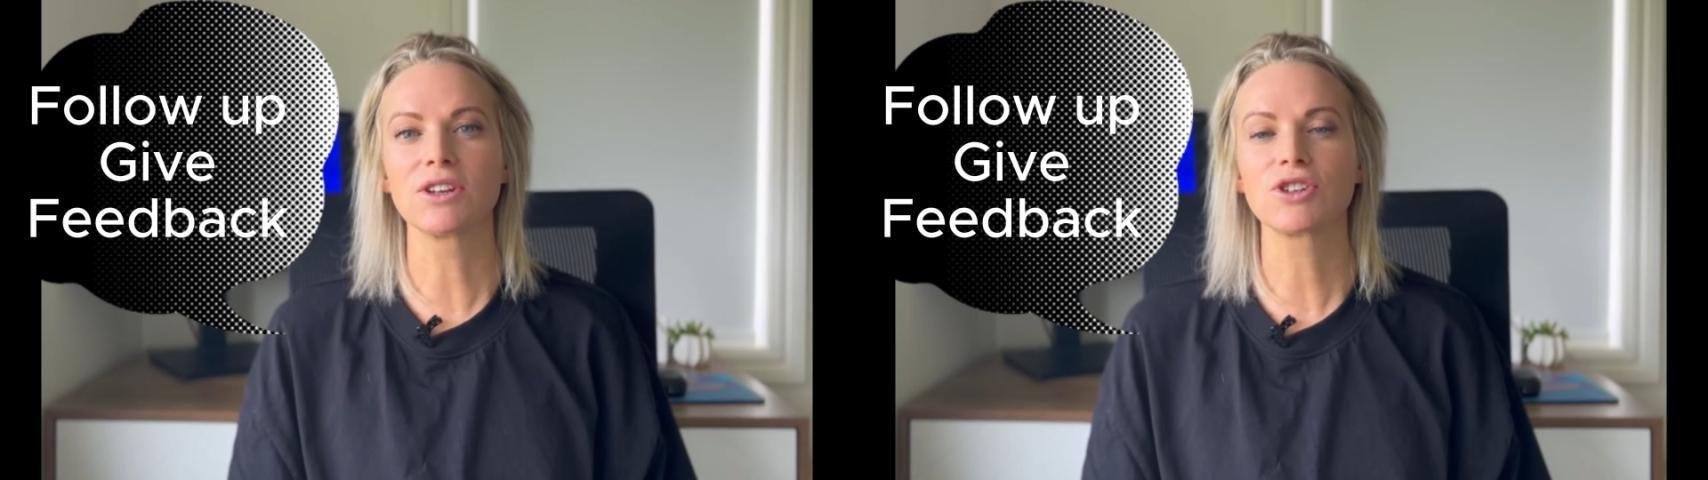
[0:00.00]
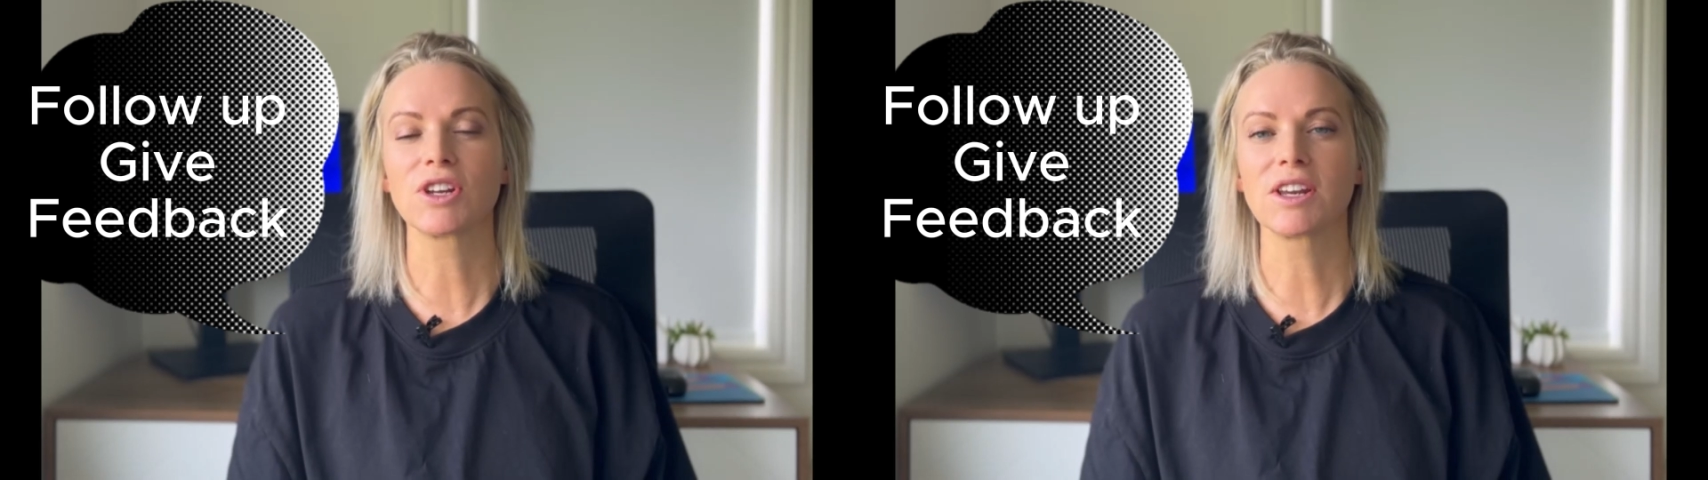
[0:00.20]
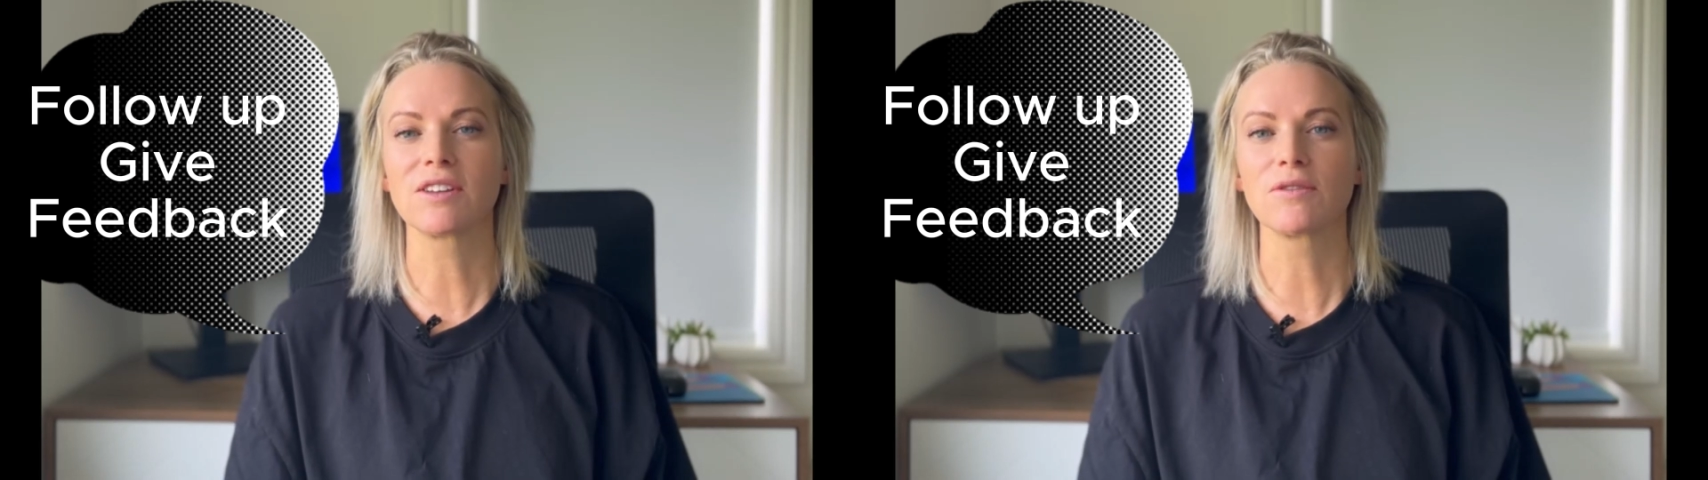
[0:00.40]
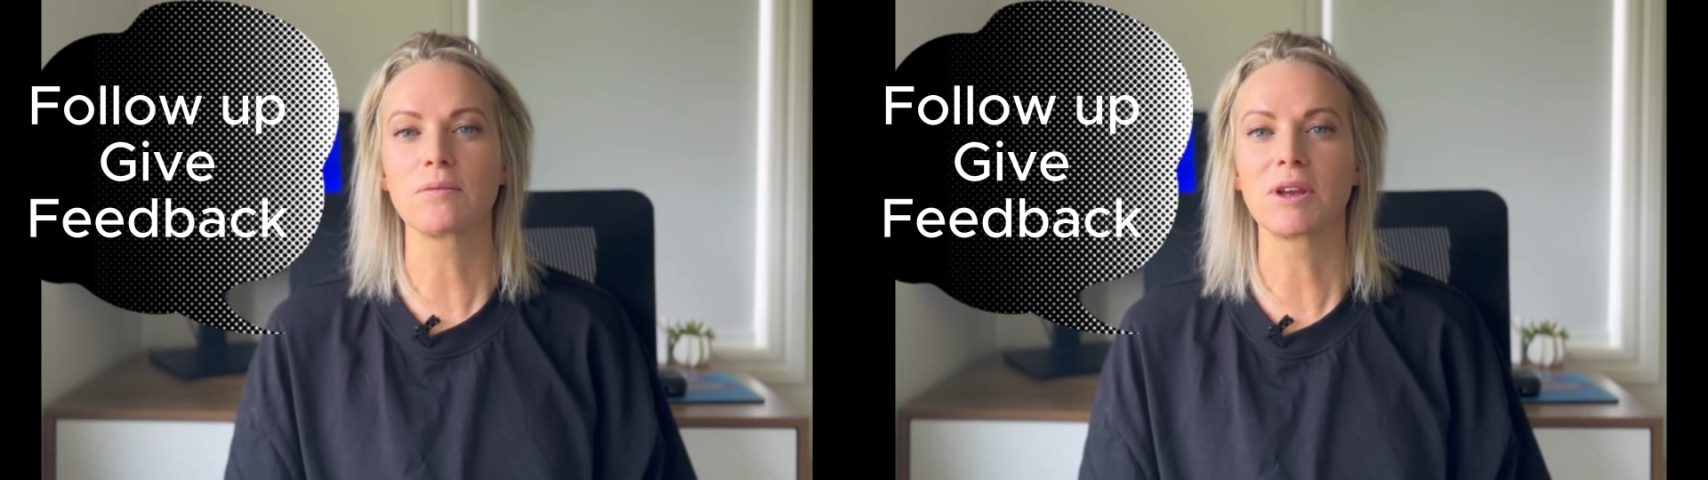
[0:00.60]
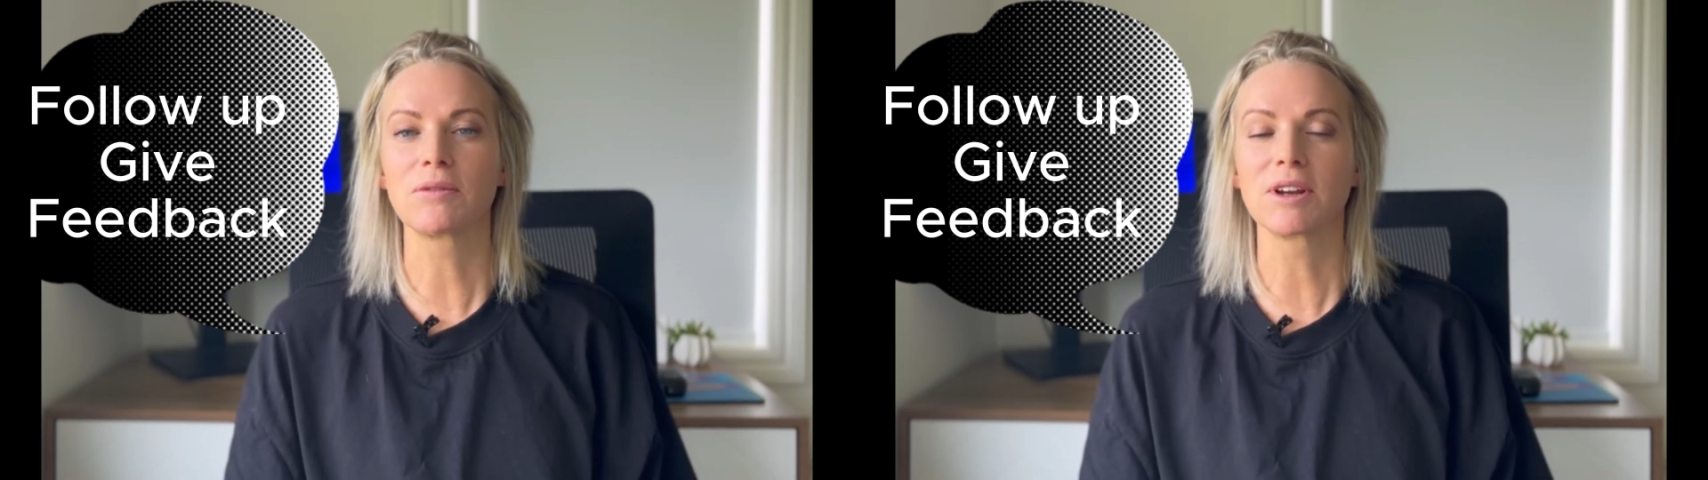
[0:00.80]
she'd given
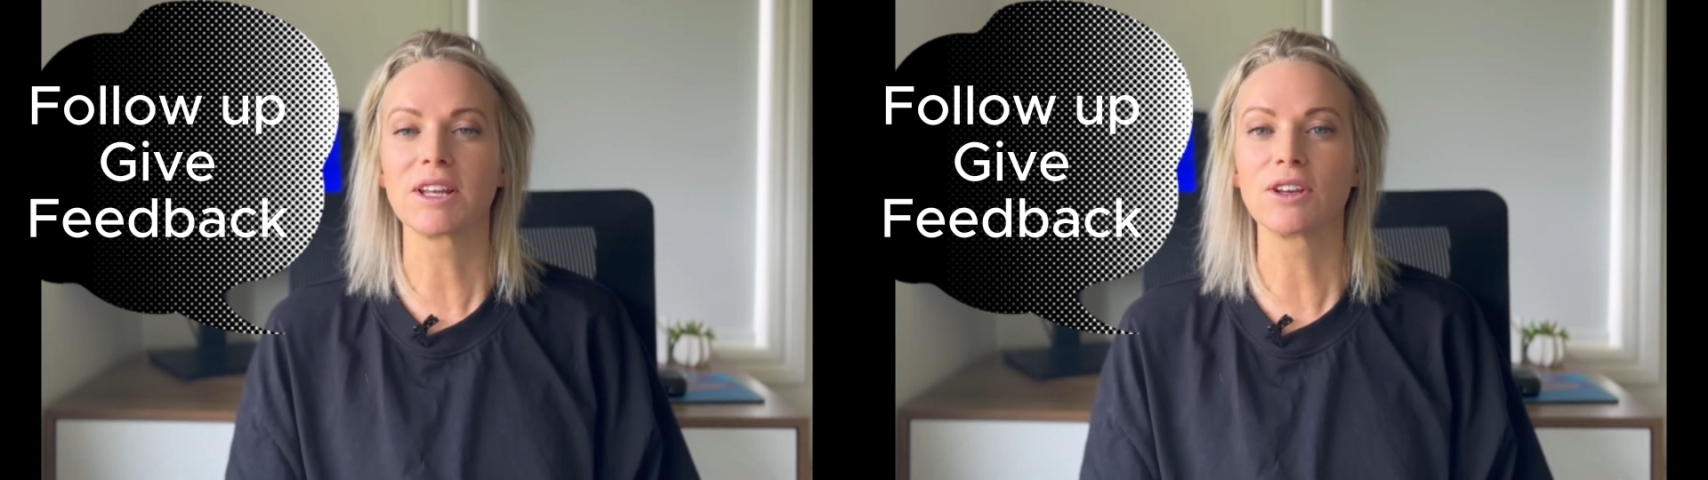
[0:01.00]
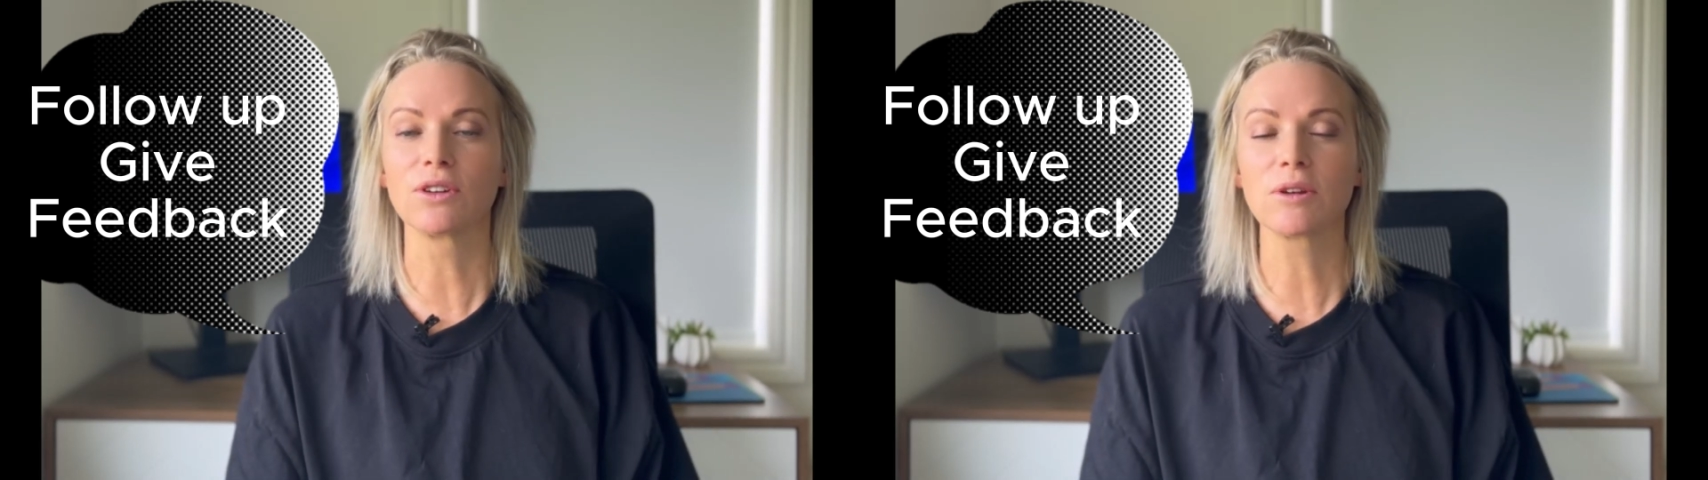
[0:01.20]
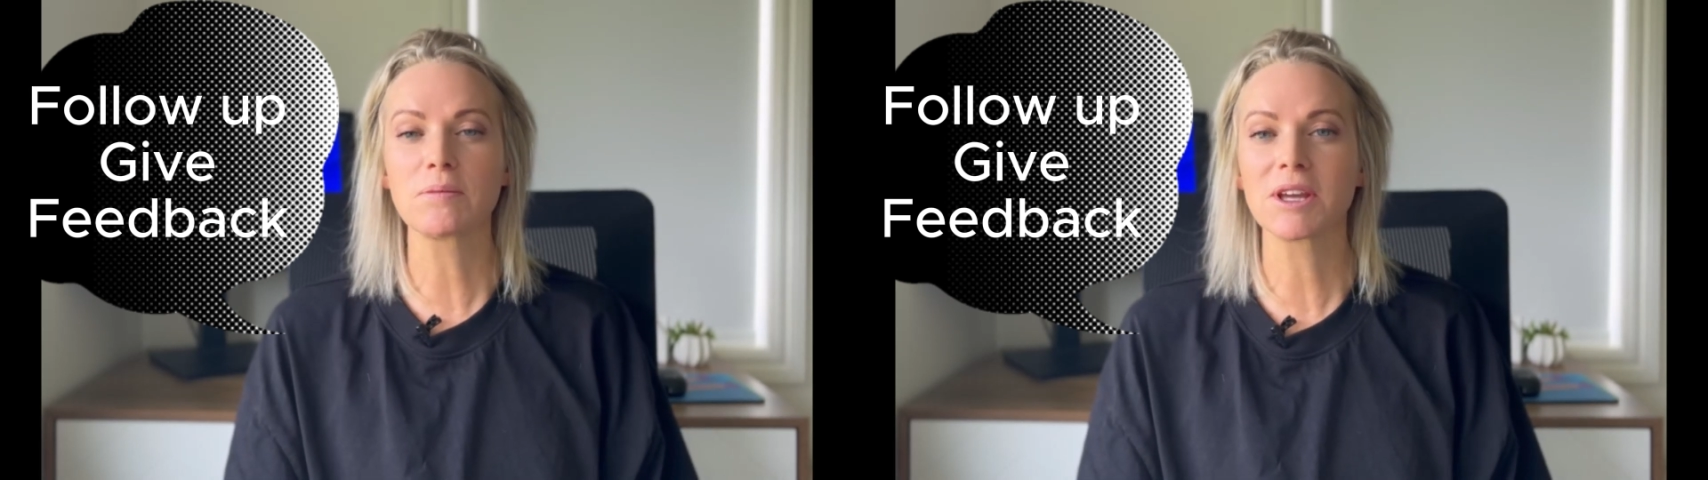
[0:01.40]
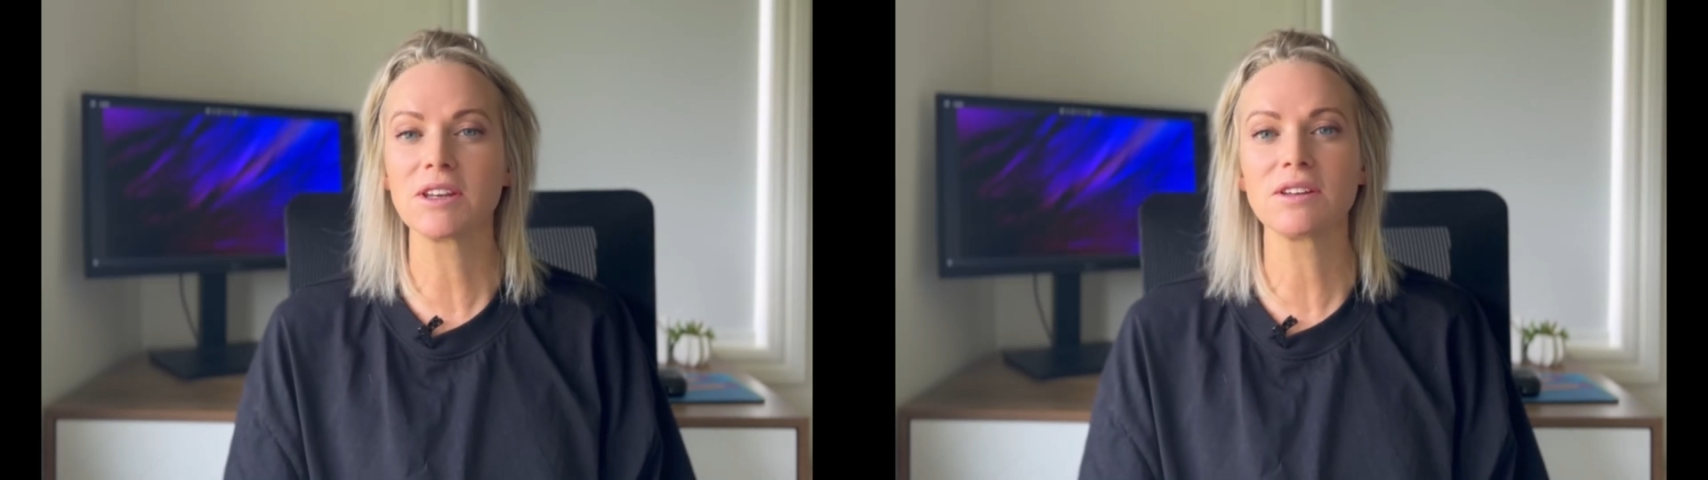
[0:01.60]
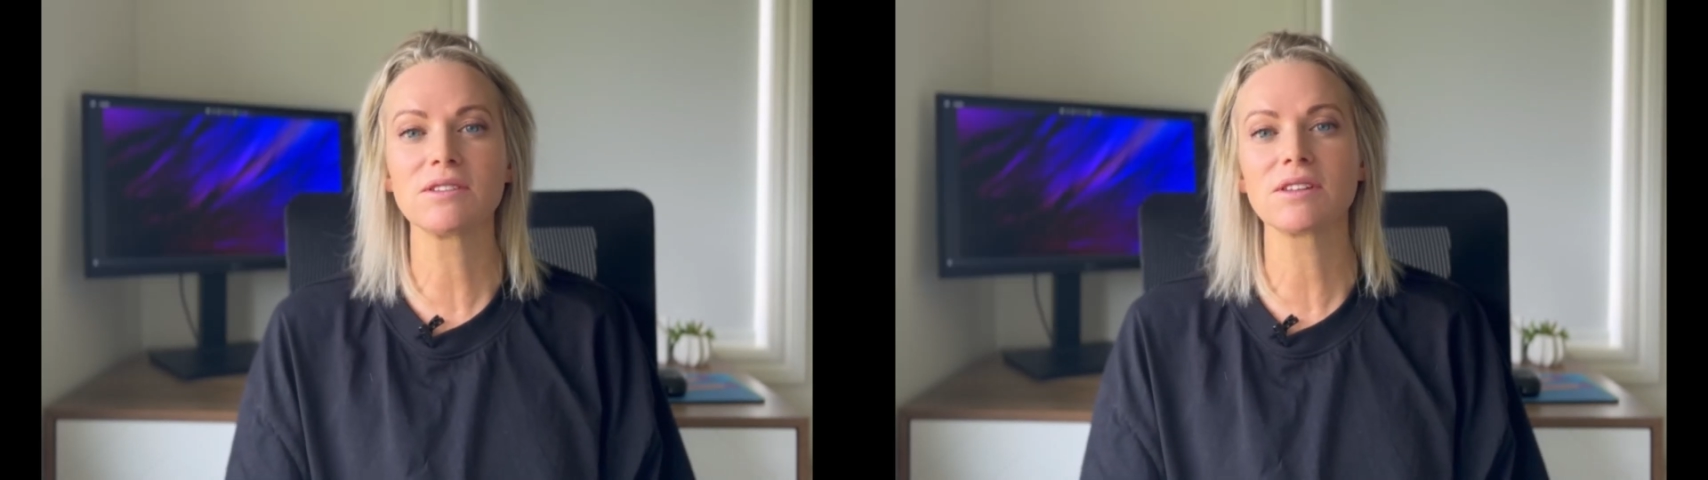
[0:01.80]
me really good
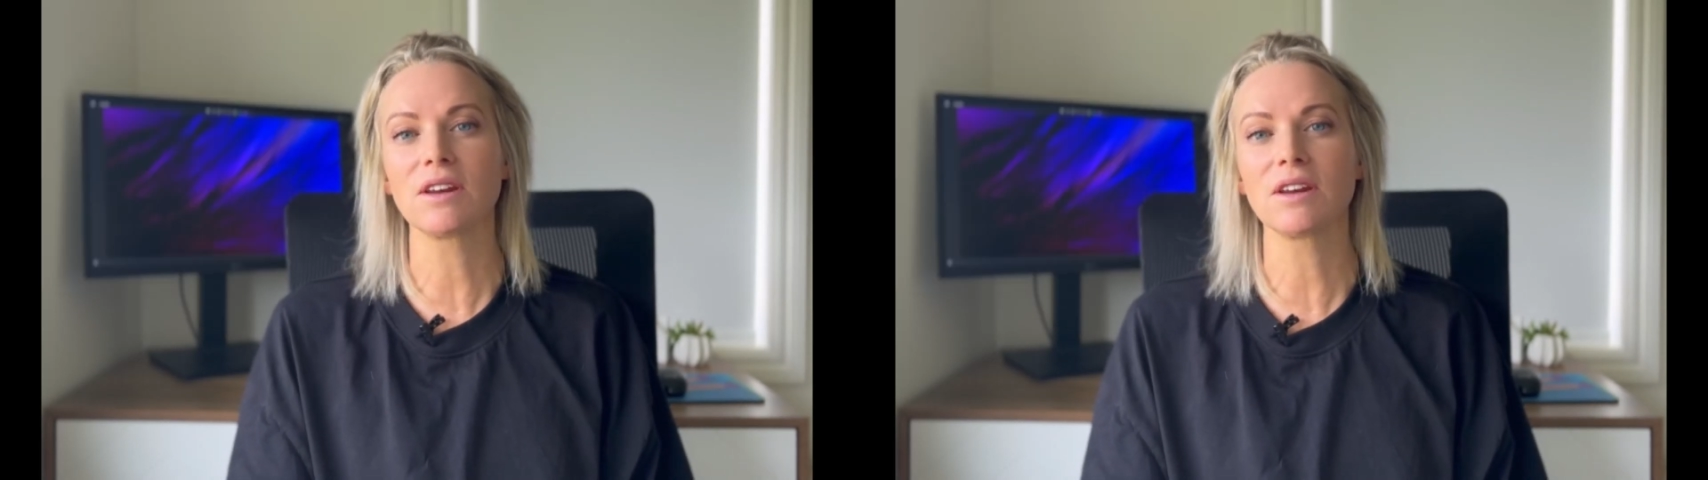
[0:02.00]
opinions